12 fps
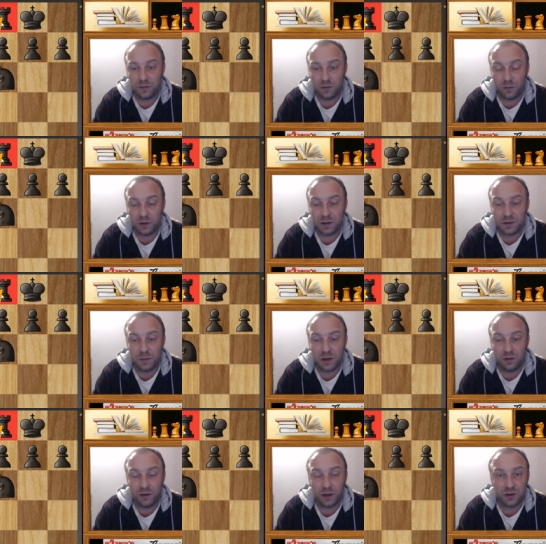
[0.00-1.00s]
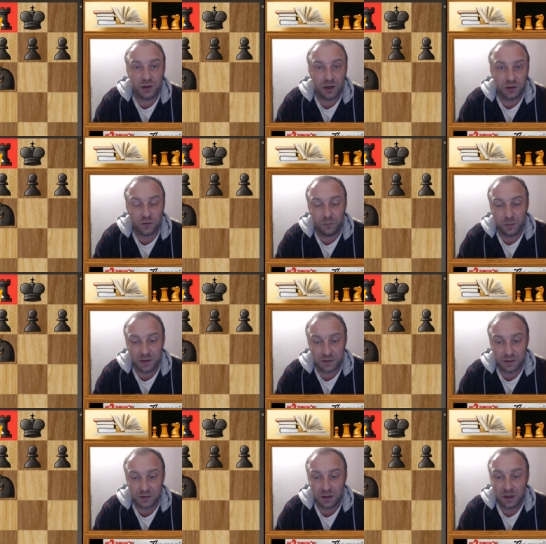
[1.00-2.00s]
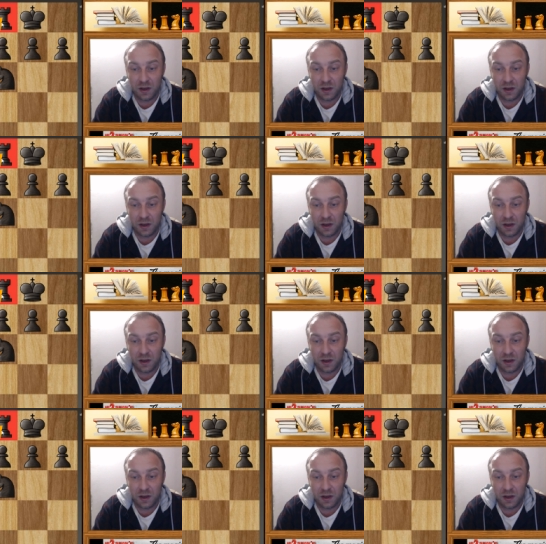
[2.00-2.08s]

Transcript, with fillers: with this better exchange of pieces.